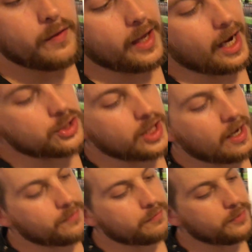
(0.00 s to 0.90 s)
They actually
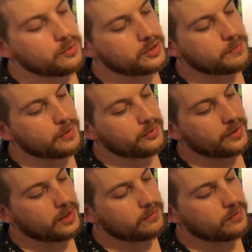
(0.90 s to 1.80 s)
have the fuses
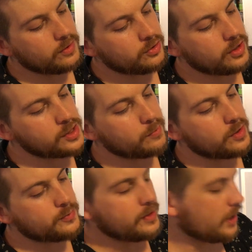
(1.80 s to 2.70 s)
built in. So these are the
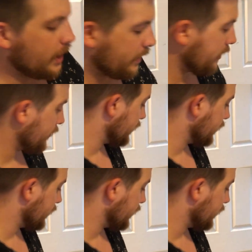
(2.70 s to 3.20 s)
ones we like.